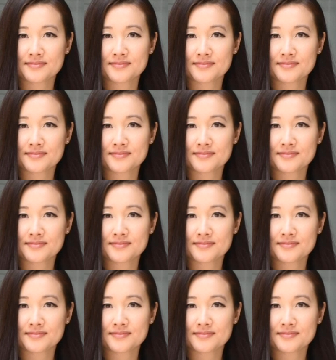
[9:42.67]

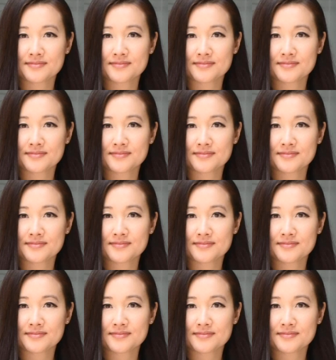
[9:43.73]

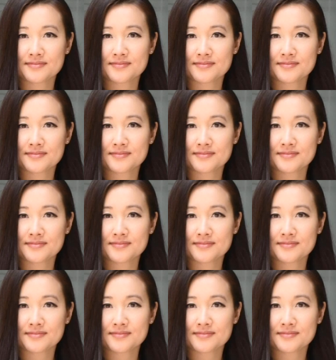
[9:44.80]

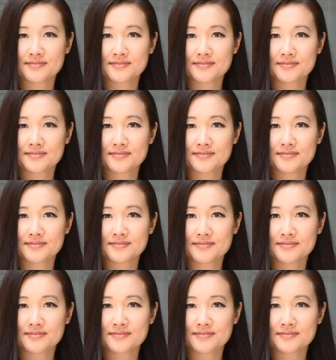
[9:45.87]

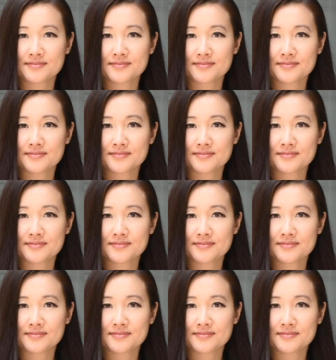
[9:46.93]
(no lip movement)